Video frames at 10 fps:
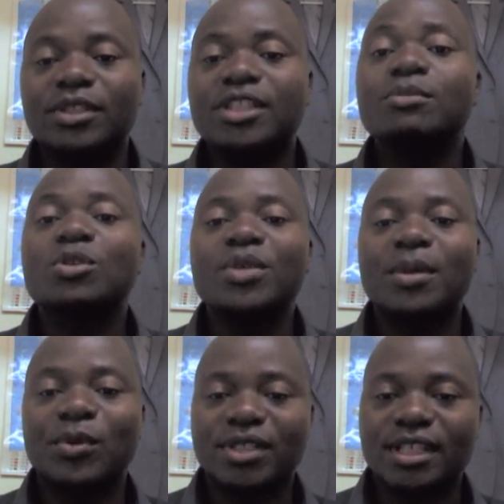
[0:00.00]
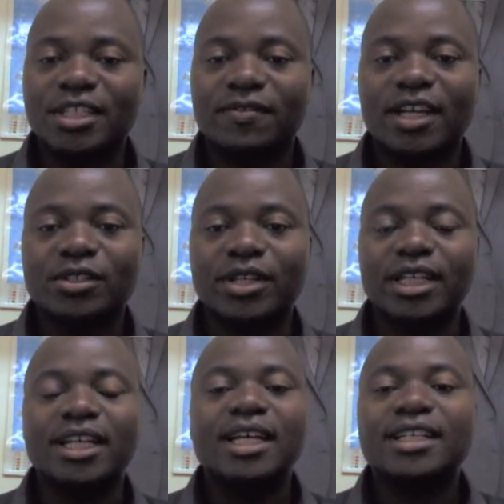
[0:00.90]
seems to be the most
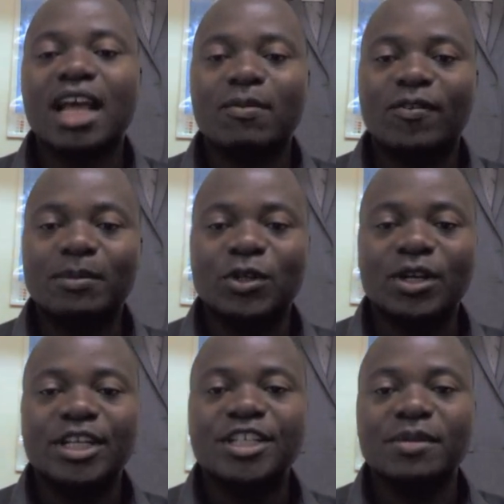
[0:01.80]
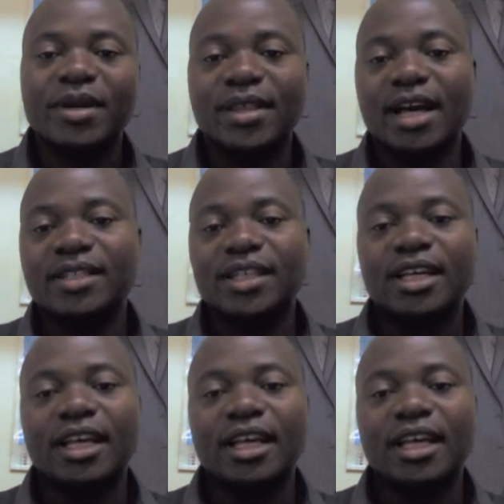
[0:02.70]
satisfactory type of absolutism, in that